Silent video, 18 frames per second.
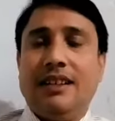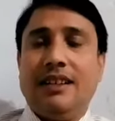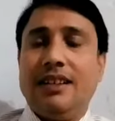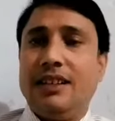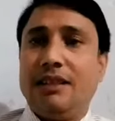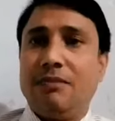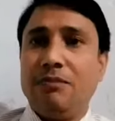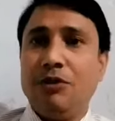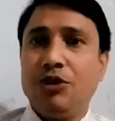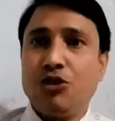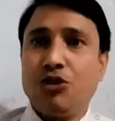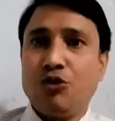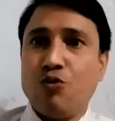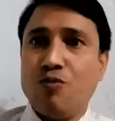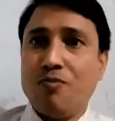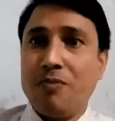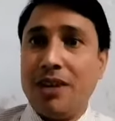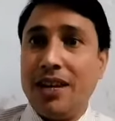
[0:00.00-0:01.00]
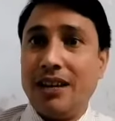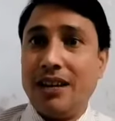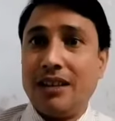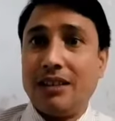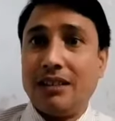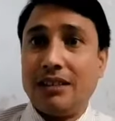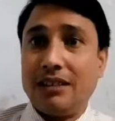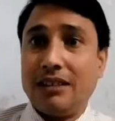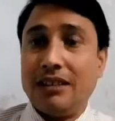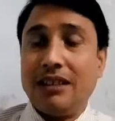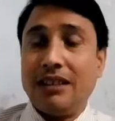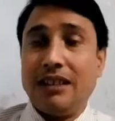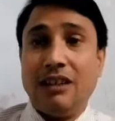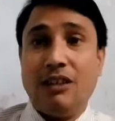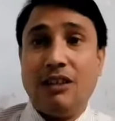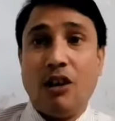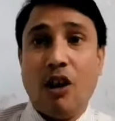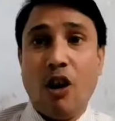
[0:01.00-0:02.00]
It means to make
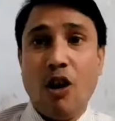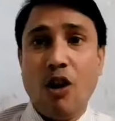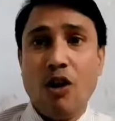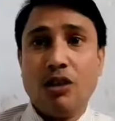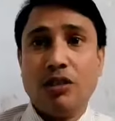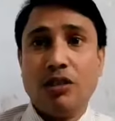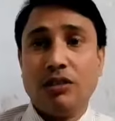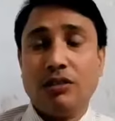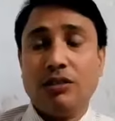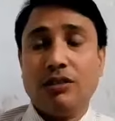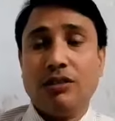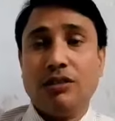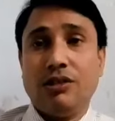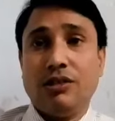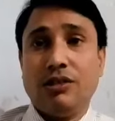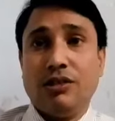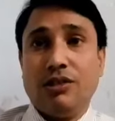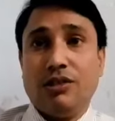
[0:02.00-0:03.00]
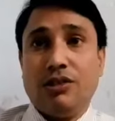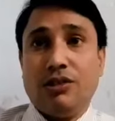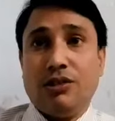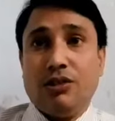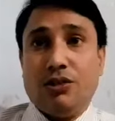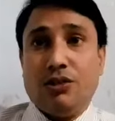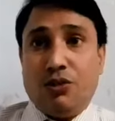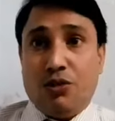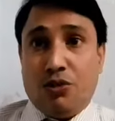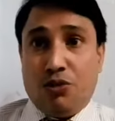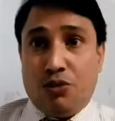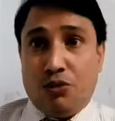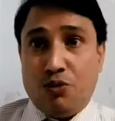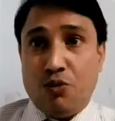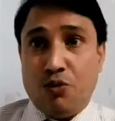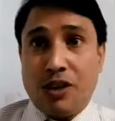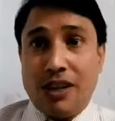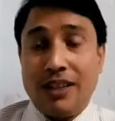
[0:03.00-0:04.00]
law,
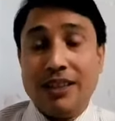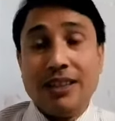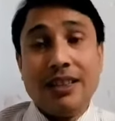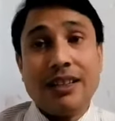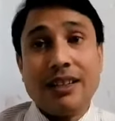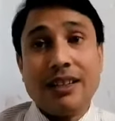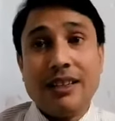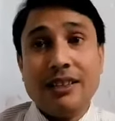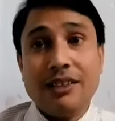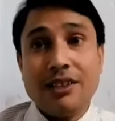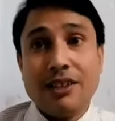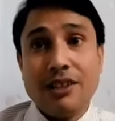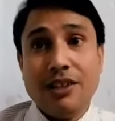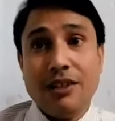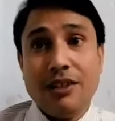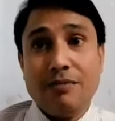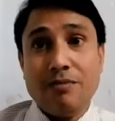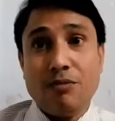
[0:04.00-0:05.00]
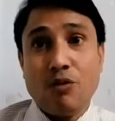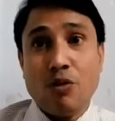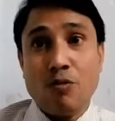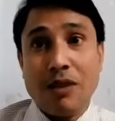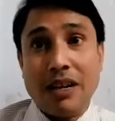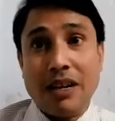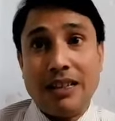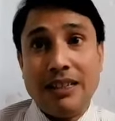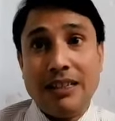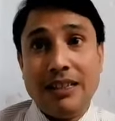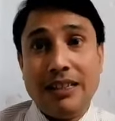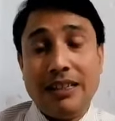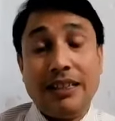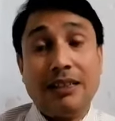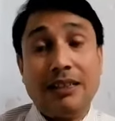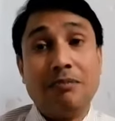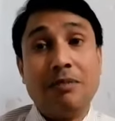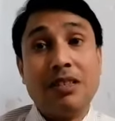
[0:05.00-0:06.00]
to run the country properly,
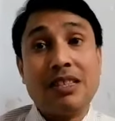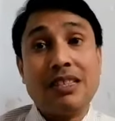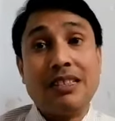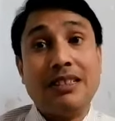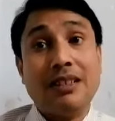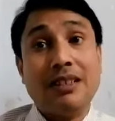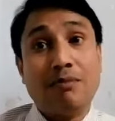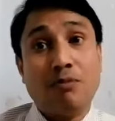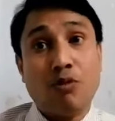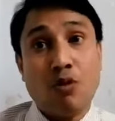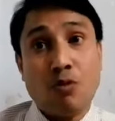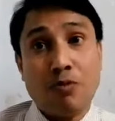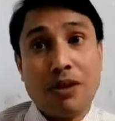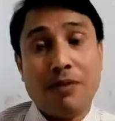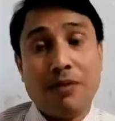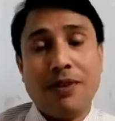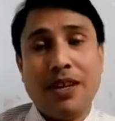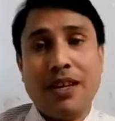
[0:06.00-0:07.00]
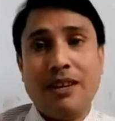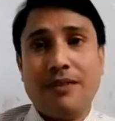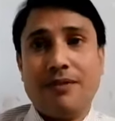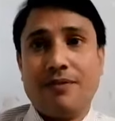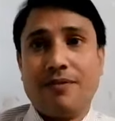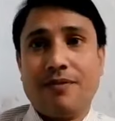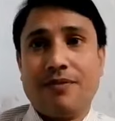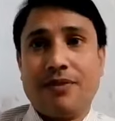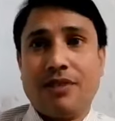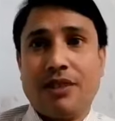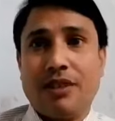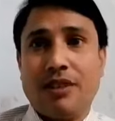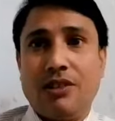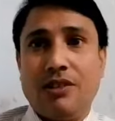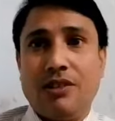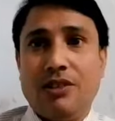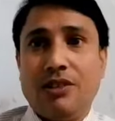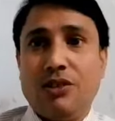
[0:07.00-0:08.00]
it means in a proper way,
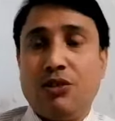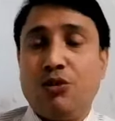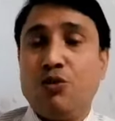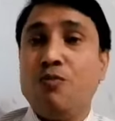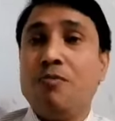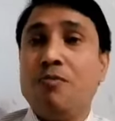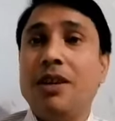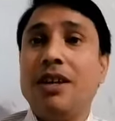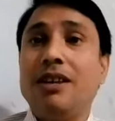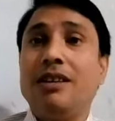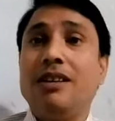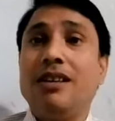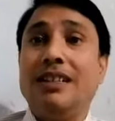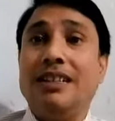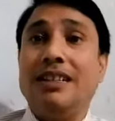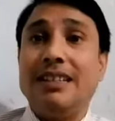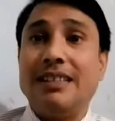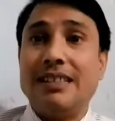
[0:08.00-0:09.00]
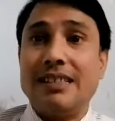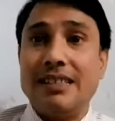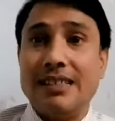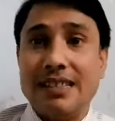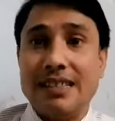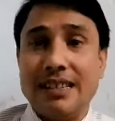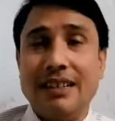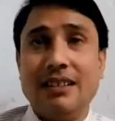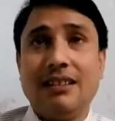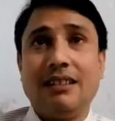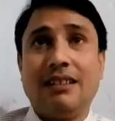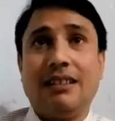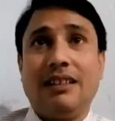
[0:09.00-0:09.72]
to make a decision